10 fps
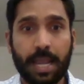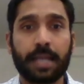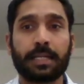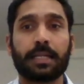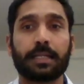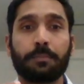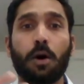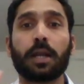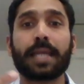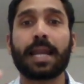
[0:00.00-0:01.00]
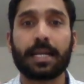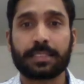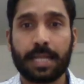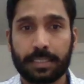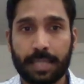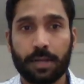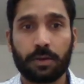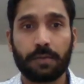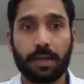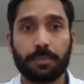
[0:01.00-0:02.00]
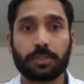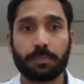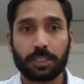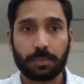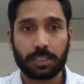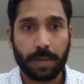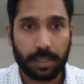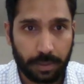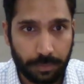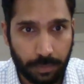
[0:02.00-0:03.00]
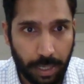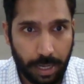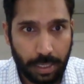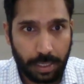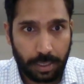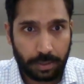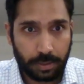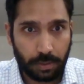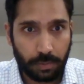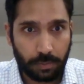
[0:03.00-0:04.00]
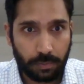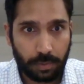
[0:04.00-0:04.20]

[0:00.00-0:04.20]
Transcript: and the model can understand these categorical variables much, much better. Okay, so